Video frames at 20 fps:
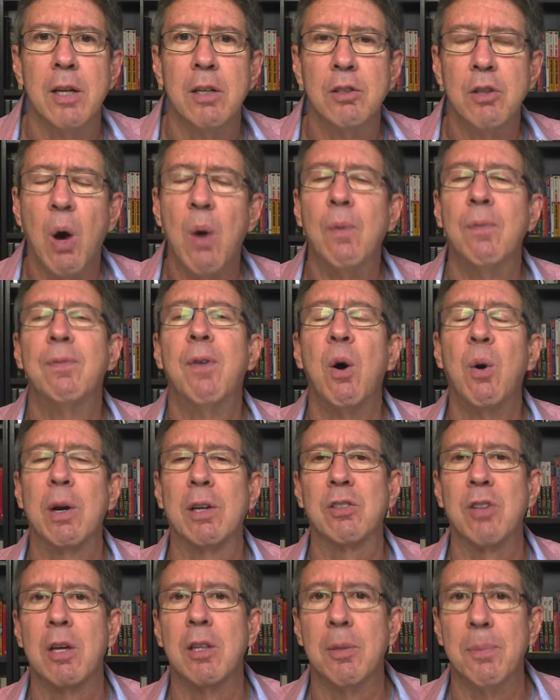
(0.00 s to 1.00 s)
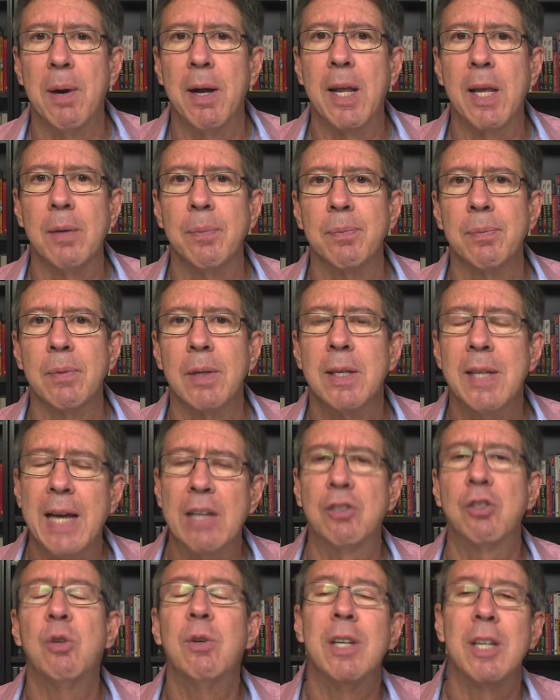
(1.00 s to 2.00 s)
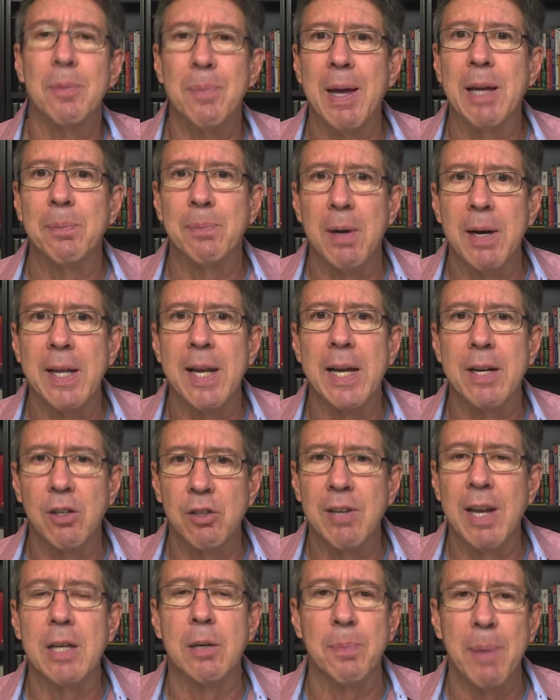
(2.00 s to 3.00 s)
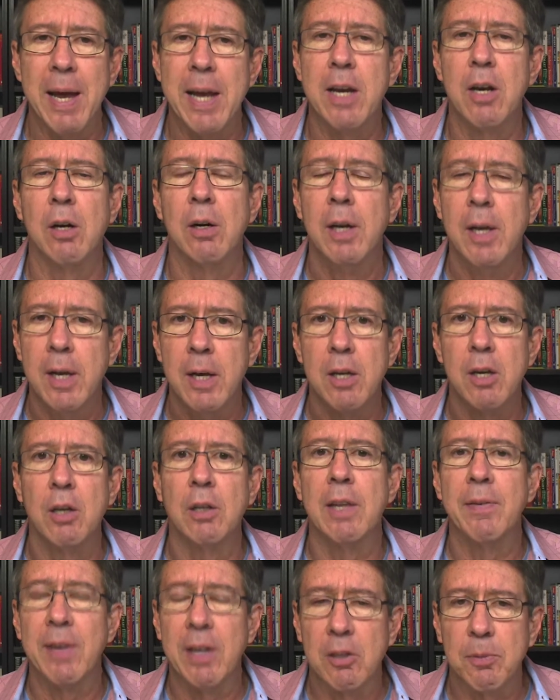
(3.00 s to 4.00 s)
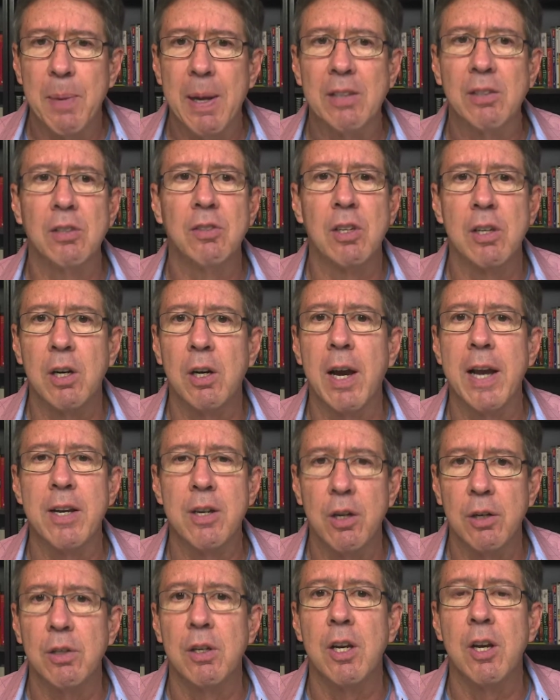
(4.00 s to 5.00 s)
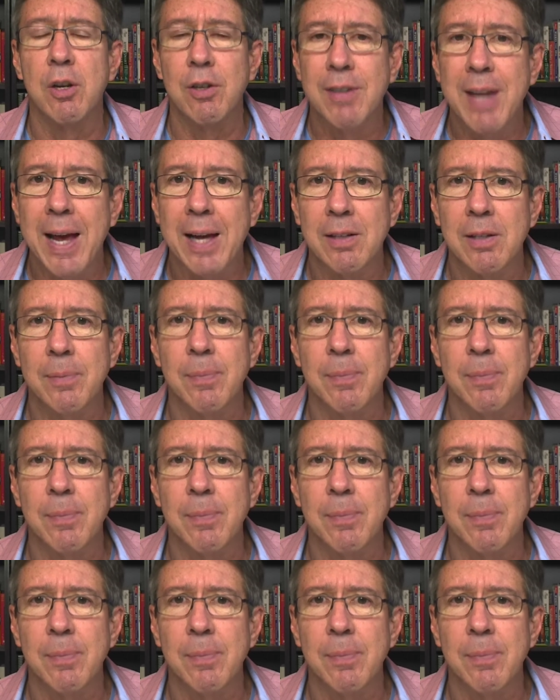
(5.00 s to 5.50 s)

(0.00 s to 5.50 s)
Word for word: Don't focus on the money. Yes, you need to make money. I understand to pay your, your living expenses and your, and your, your debt.